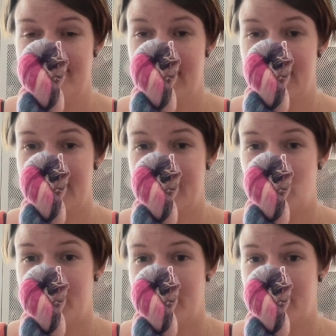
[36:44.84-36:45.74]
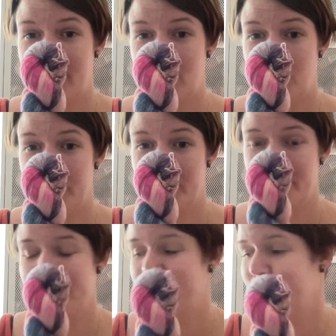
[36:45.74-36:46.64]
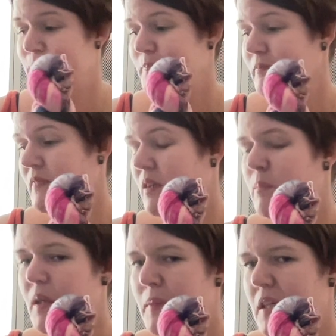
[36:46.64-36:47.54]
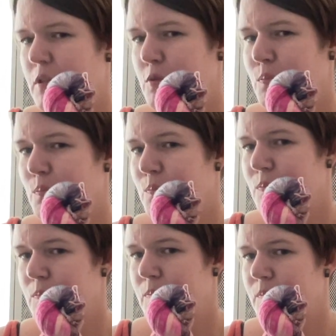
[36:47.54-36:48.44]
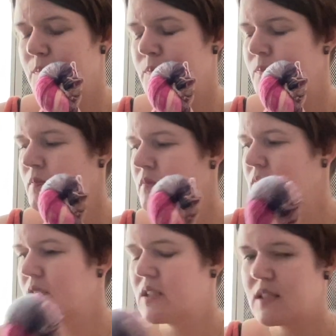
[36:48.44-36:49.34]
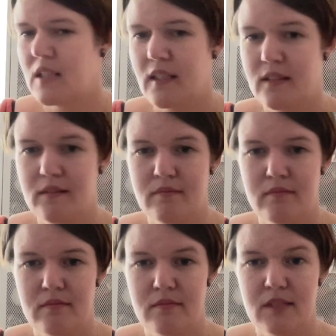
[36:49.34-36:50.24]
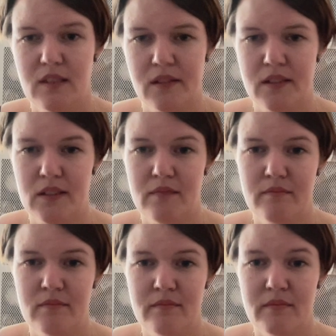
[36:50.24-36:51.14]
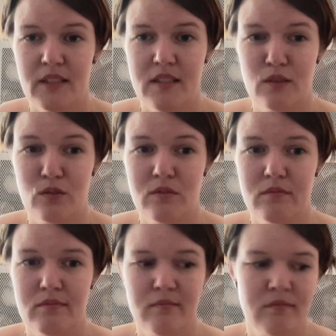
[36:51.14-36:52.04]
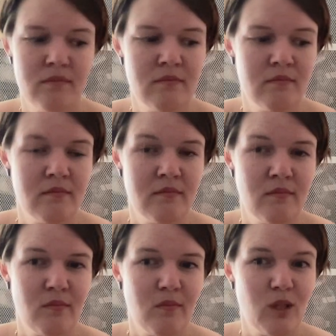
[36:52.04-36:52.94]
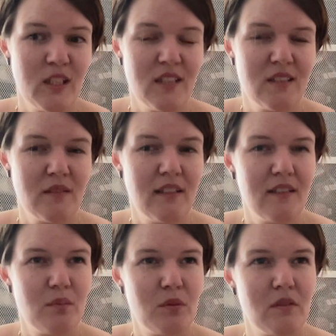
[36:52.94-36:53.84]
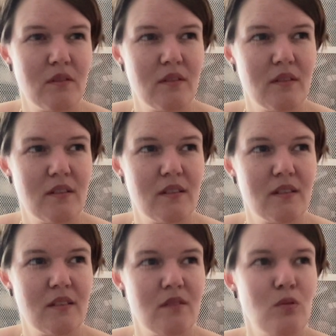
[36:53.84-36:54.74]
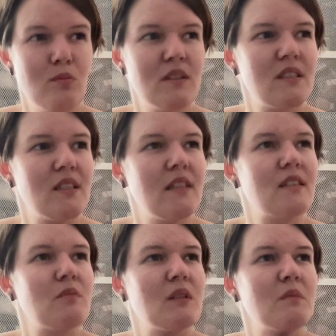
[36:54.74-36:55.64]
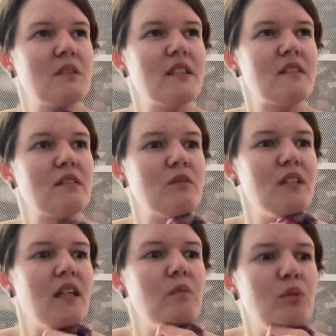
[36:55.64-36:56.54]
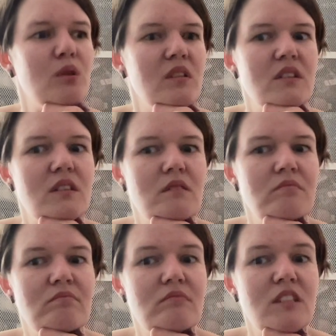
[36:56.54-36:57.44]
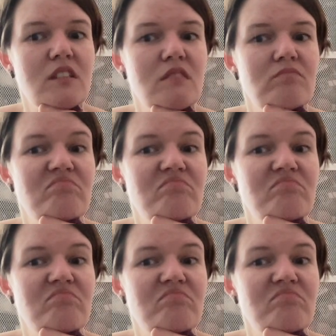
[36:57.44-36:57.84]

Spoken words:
let's see whether I keep it. Maybe I do. It's like, seriously, there's no, what does a woman say? Sometimes there's no yarn police. So,